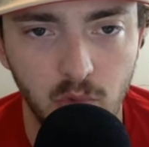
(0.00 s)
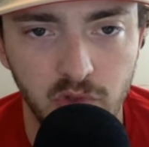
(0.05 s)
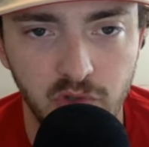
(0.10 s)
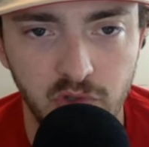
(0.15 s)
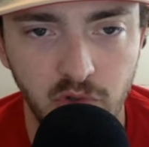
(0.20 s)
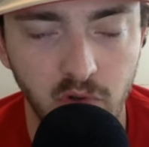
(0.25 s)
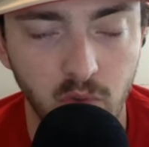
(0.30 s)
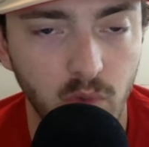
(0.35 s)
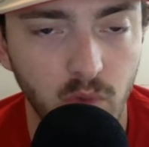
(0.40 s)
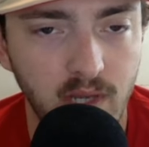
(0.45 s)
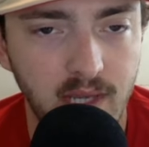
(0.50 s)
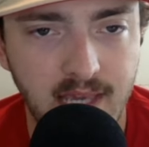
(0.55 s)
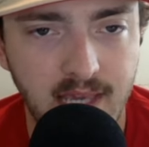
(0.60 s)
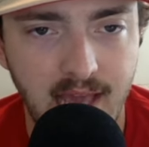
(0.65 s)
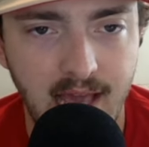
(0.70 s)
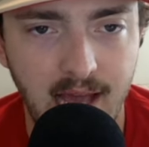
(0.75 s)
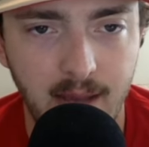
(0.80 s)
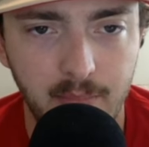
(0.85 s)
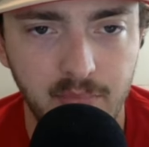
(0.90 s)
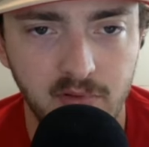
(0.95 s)
We'll do the
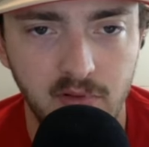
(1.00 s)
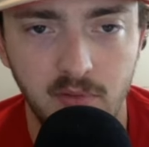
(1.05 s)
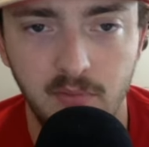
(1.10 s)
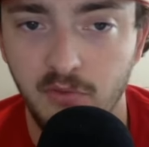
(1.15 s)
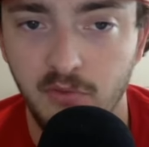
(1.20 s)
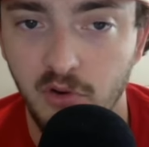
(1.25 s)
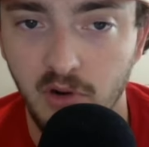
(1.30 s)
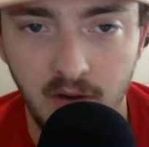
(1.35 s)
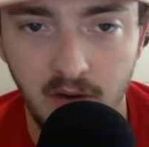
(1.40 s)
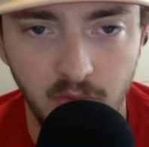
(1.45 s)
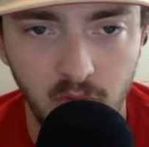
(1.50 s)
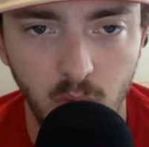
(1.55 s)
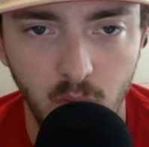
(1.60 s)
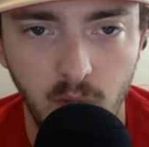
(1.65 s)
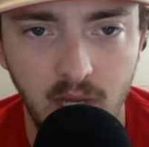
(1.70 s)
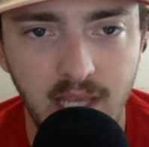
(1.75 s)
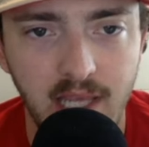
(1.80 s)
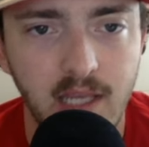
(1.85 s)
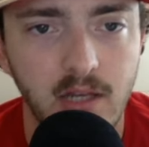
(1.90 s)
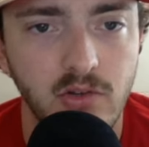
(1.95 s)
recaps for every
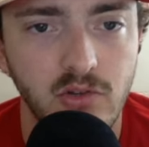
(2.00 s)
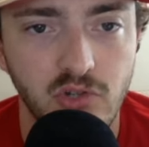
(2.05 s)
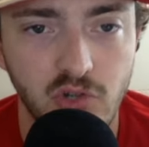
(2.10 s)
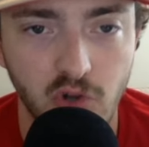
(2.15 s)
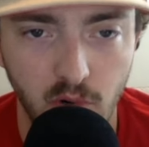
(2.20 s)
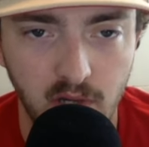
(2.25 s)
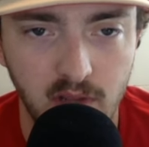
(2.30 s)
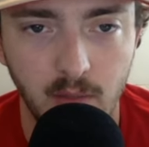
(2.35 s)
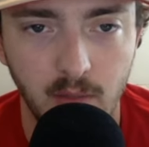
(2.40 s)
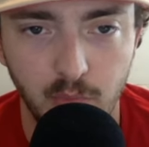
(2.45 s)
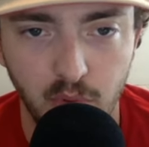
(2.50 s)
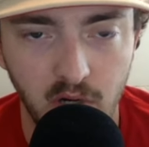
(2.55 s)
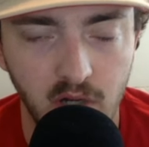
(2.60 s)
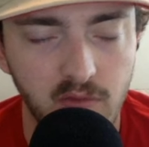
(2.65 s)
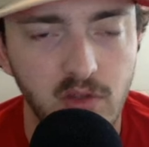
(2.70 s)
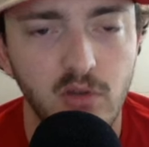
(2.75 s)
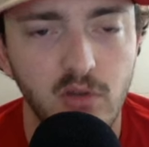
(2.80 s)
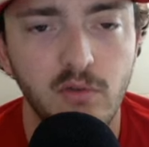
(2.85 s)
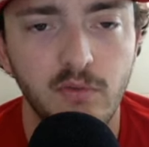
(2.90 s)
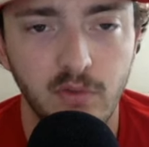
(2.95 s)
week during the
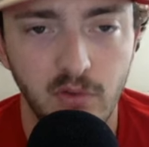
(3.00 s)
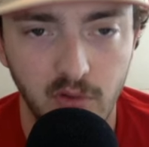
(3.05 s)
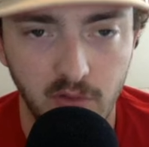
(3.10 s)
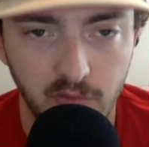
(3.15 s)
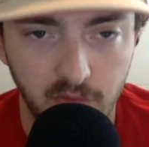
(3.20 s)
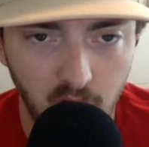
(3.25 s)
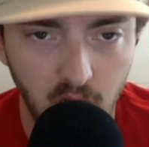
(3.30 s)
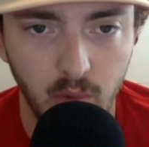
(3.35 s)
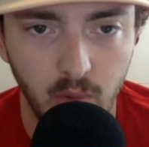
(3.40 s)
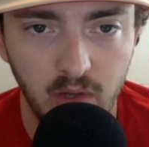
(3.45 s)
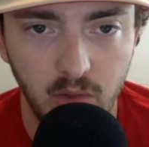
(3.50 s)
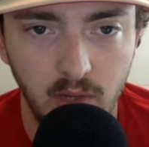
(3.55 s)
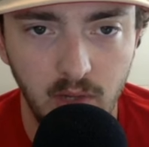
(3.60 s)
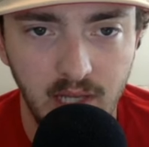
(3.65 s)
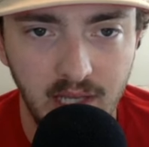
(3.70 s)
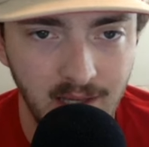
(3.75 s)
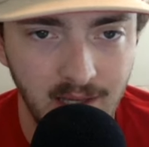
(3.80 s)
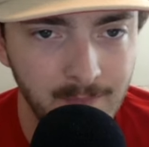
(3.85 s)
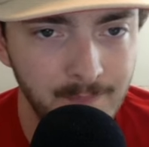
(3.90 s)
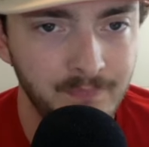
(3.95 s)
preview for the following
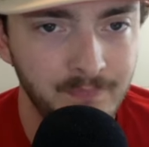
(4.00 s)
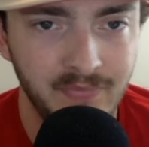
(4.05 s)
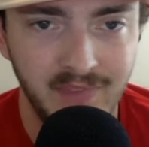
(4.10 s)
week.